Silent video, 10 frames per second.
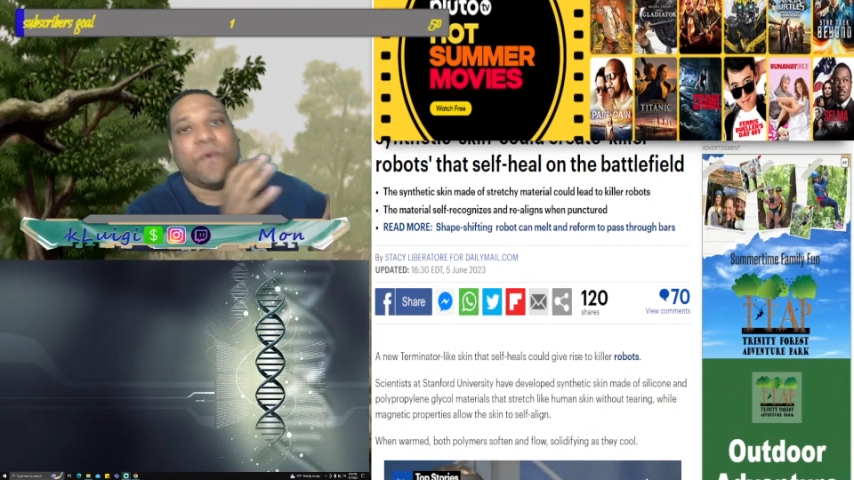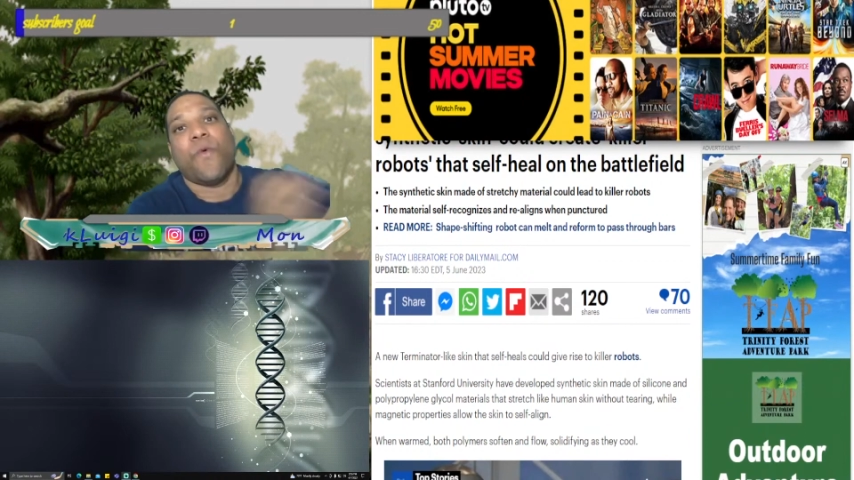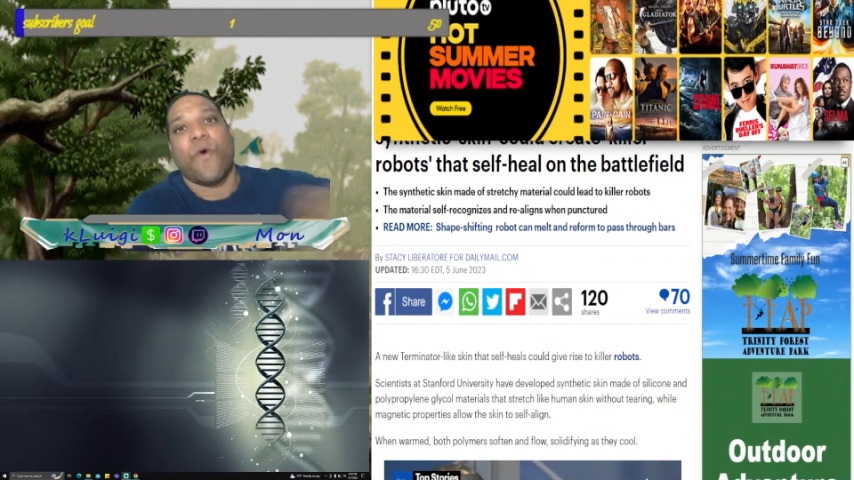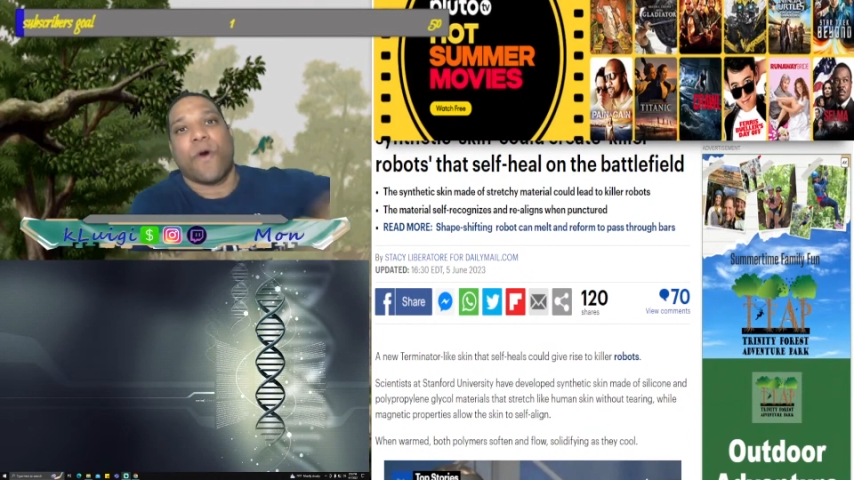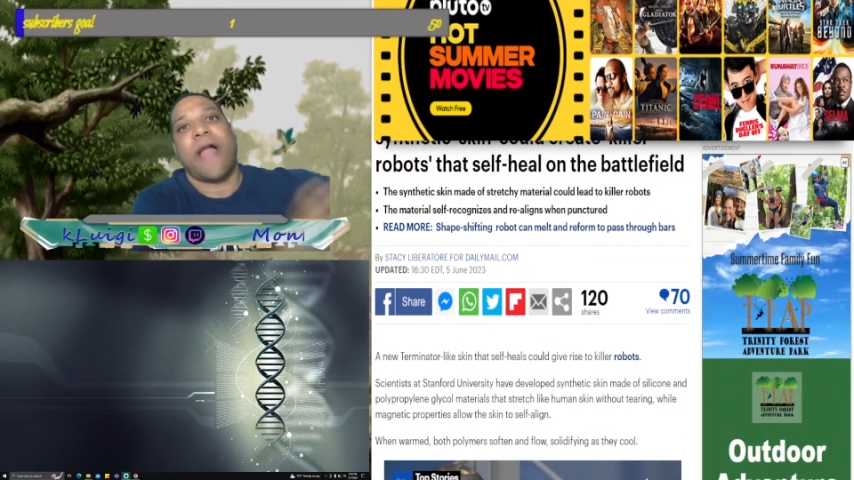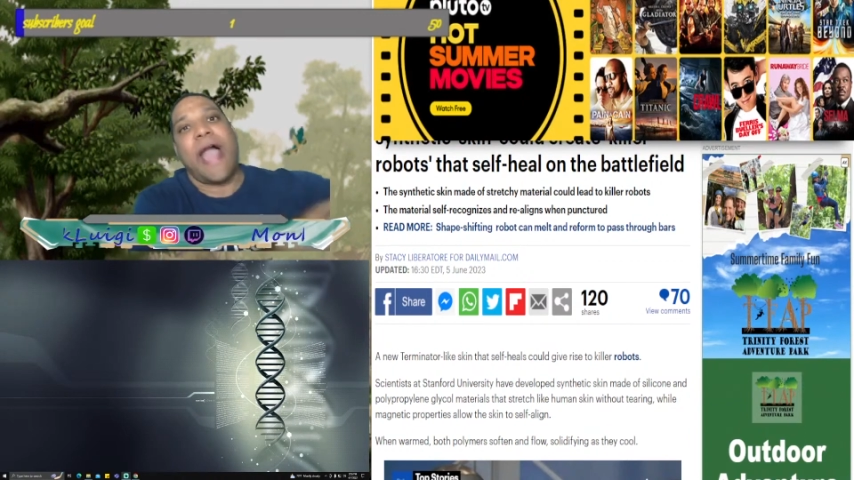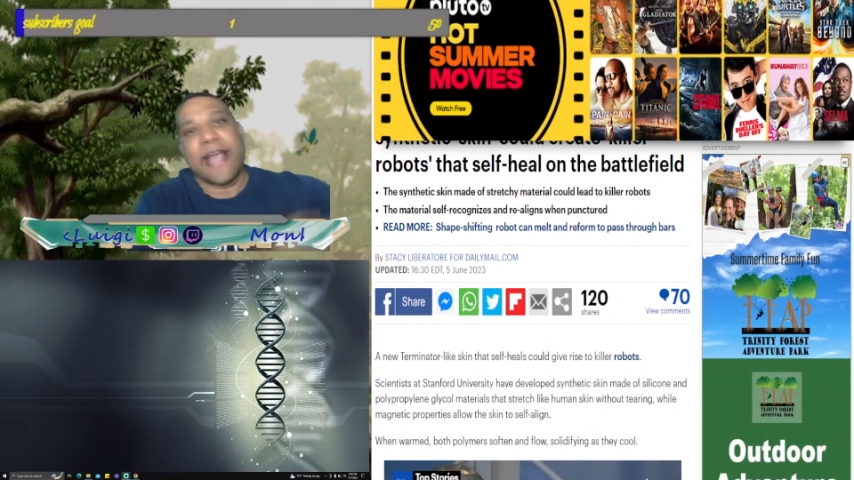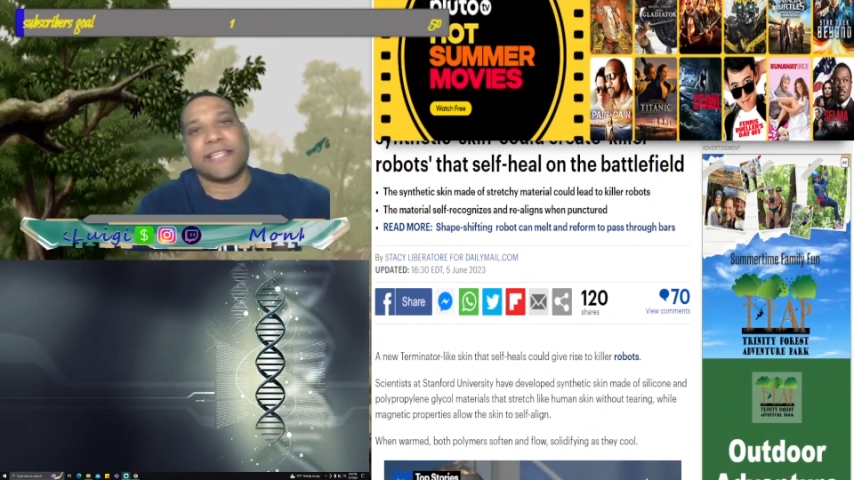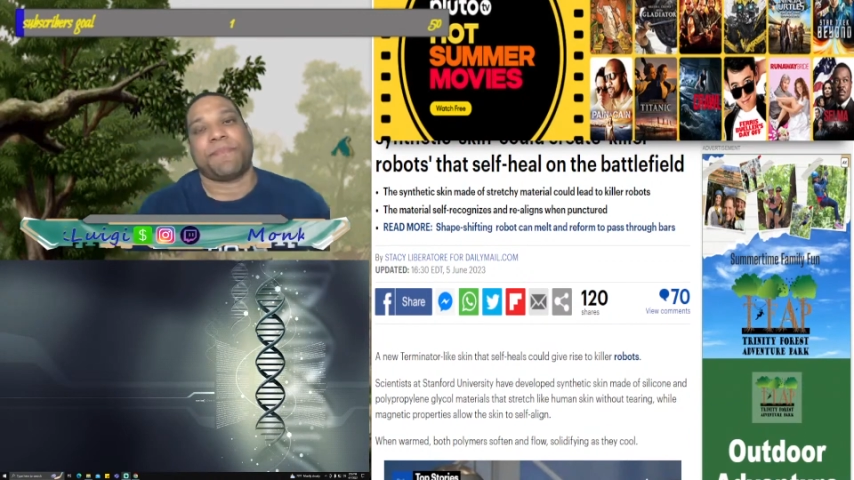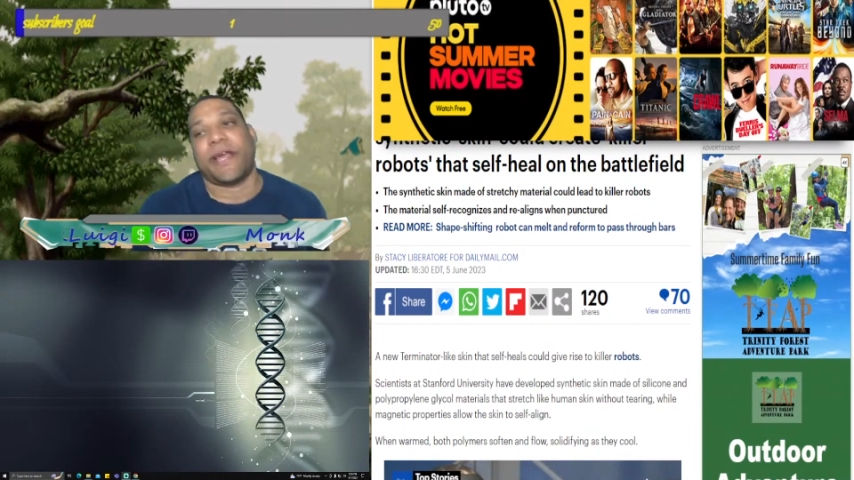war
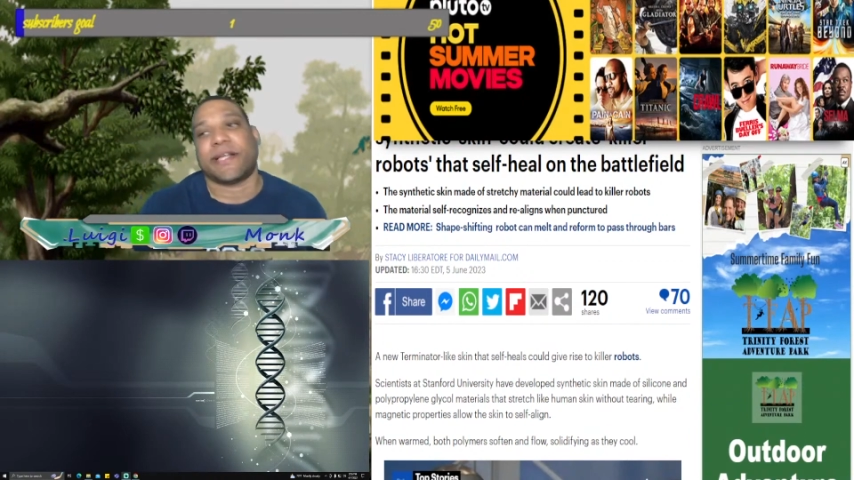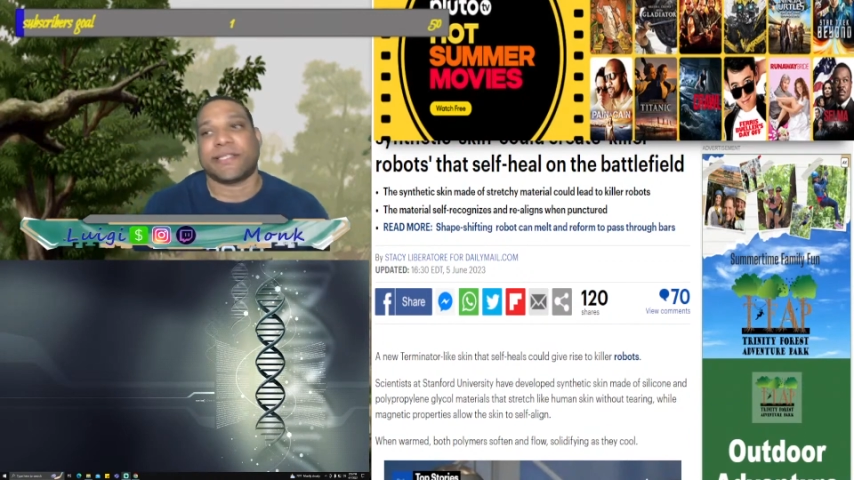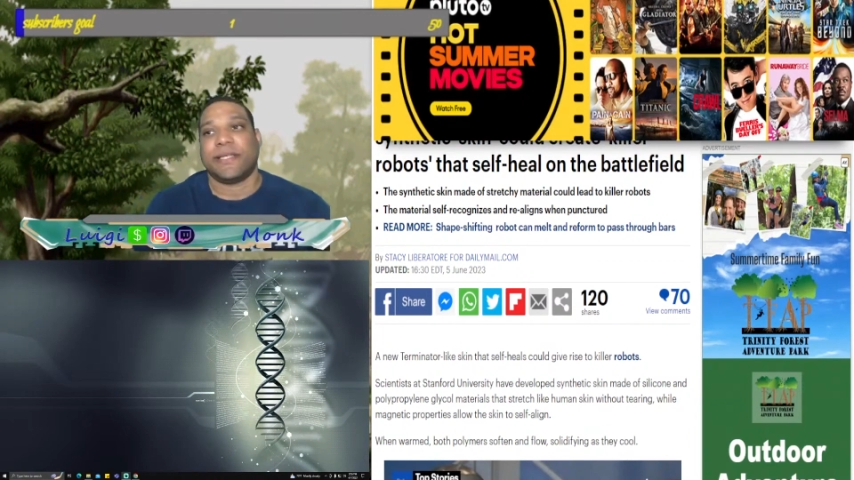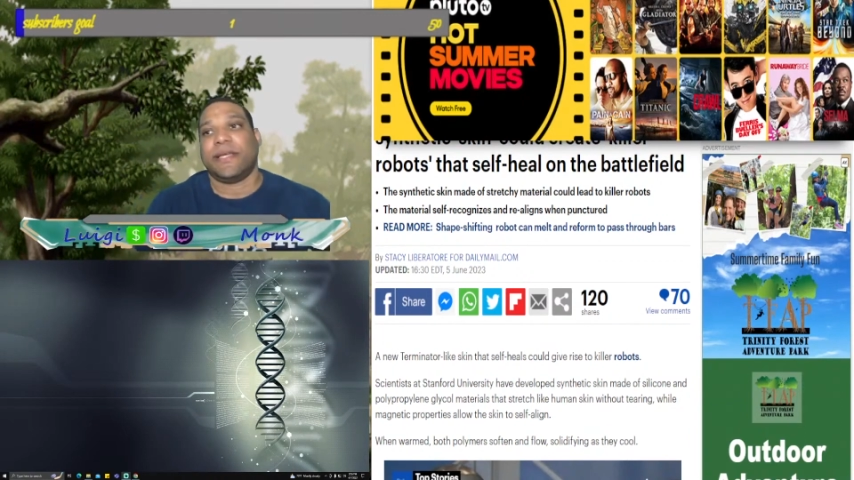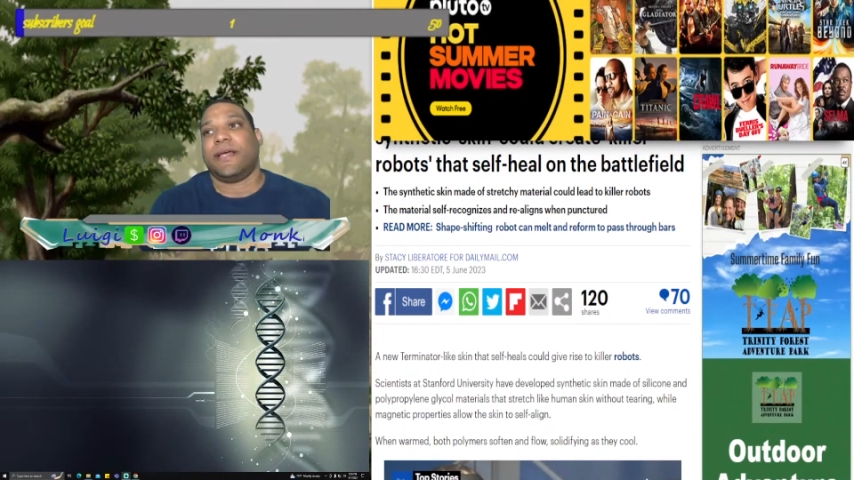aspect.